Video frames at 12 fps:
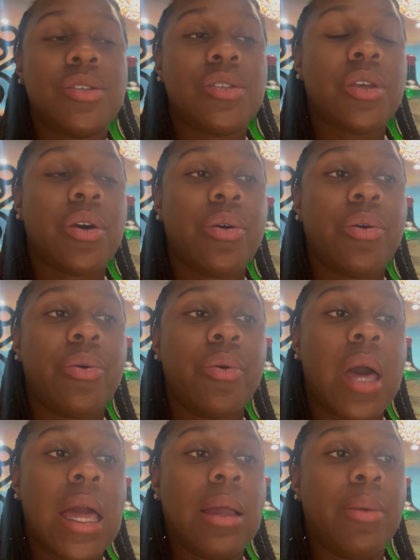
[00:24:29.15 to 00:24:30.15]
So
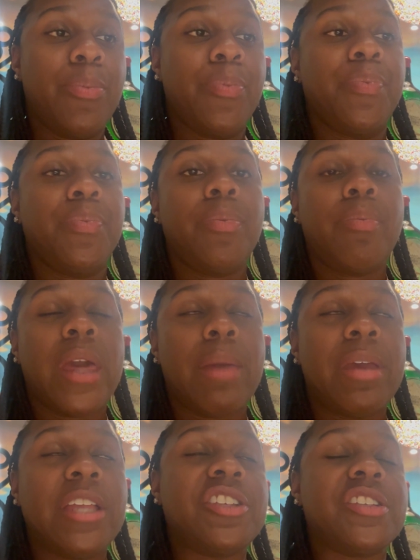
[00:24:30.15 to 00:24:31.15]

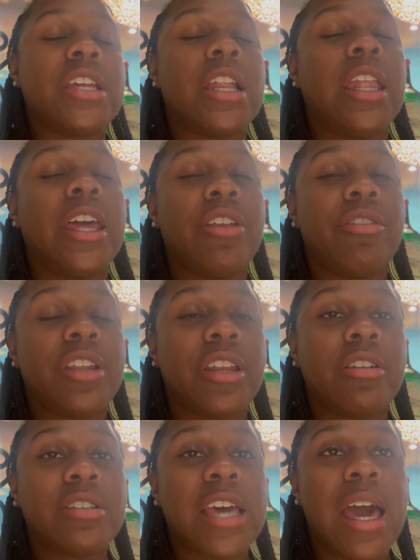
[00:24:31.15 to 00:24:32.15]
maybe just get a later
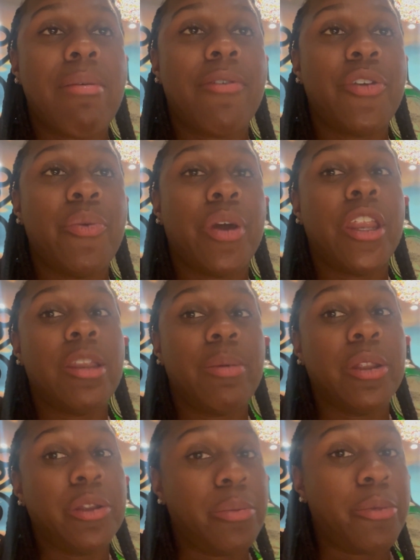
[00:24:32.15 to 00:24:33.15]
dinner time if you wanted to be
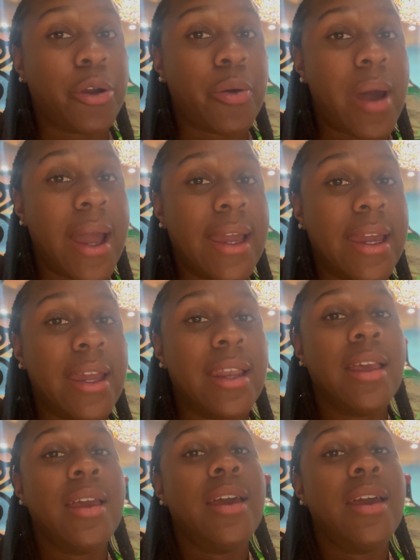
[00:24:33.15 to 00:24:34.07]
a little more quiet.